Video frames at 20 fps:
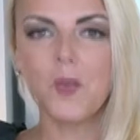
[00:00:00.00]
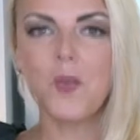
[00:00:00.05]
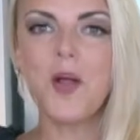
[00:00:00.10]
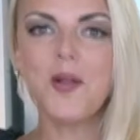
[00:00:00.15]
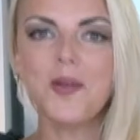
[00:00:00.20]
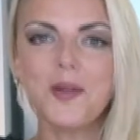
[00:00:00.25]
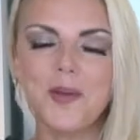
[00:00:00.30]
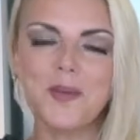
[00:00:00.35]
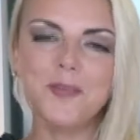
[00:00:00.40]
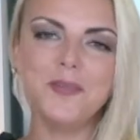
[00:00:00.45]

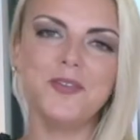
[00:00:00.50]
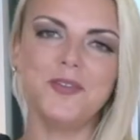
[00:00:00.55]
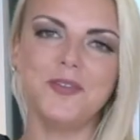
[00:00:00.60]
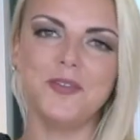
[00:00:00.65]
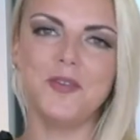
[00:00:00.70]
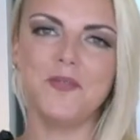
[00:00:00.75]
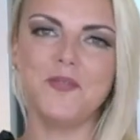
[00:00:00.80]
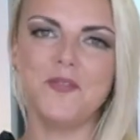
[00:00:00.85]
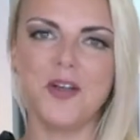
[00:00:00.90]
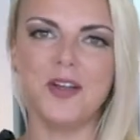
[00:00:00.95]
Welcome to
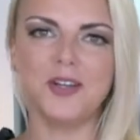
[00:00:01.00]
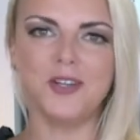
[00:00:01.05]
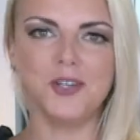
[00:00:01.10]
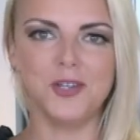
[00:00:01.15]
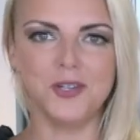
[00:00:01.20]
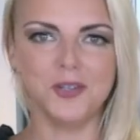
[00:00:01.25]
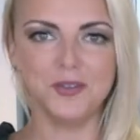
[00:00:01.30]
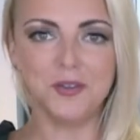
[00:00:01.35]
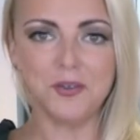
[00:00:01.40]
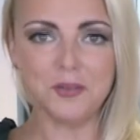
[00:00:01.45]
the
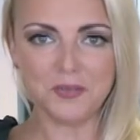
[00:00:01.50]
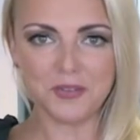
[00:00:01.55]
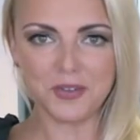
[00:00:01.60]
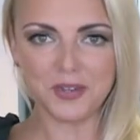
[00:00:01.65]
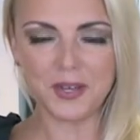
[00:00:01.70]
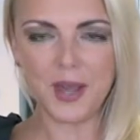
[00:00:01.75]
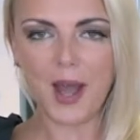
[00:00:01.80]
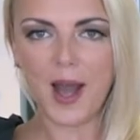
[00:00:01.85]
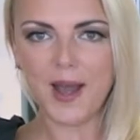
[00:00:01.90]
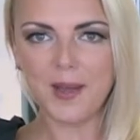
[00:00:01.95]
French
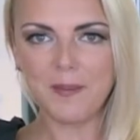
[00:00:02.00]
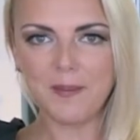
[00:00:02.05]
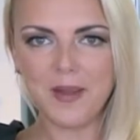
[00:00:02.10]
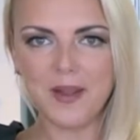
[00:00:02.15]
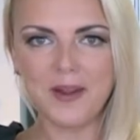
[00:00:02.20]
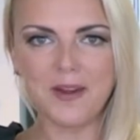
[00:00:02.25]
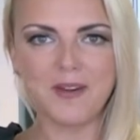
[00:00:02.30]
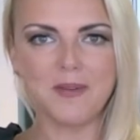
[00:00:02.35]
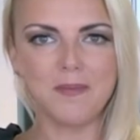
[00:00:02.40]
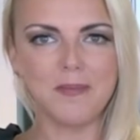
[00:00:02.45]
Newfy. I'm
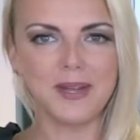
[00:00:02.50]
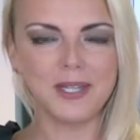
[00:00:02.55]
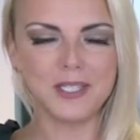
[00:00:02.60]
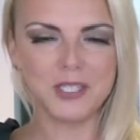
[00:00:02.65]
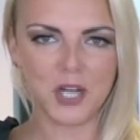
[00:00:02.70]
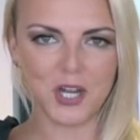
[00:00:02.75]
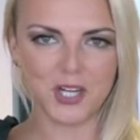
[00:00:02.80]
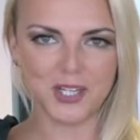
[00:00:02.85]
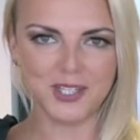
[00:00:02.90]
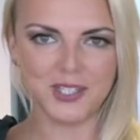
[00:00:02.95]
Erin
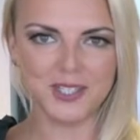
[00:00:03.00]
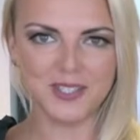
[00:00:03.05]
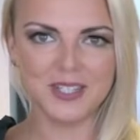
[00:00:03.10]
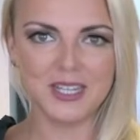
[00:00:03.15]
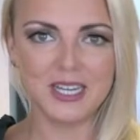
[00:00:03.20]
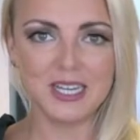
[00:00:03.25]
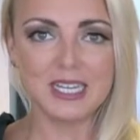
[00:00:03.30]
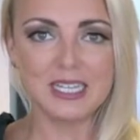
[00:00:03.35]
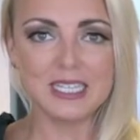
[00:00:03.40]
MacDonald.